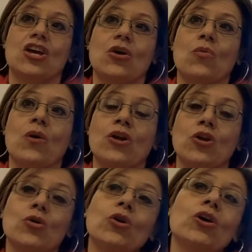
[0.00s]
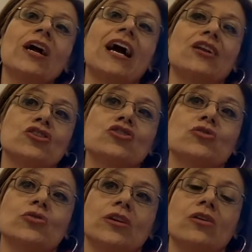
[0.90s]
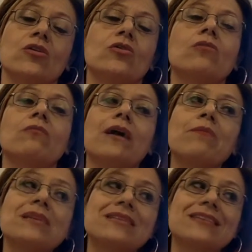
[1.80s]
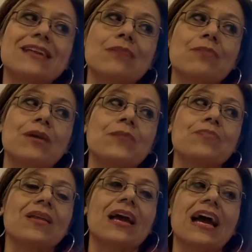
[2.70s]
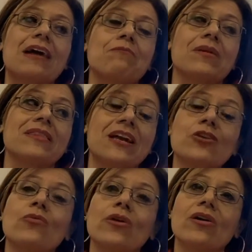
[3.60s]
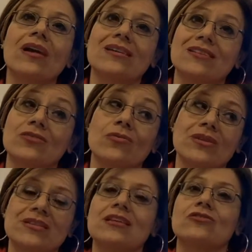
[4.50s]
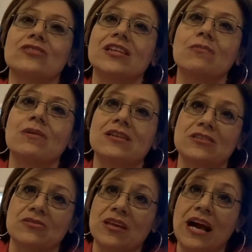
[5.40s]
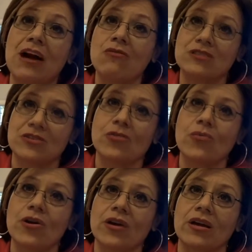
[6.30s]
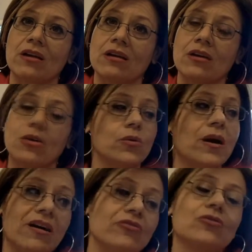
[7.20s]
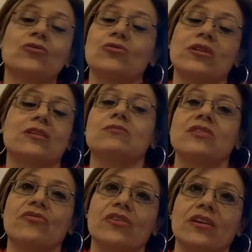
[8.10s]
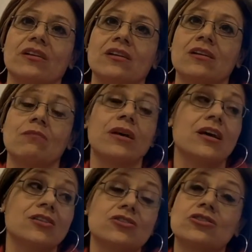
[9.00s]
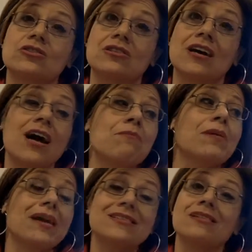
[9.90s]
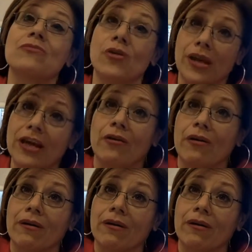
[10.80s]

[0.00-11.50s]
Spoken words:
when you look at a student who might be sleepy, but then you realize that the reason that they're sleepy is because of the hours that they're working, you have to treat them differently. Because God bless them, they're here.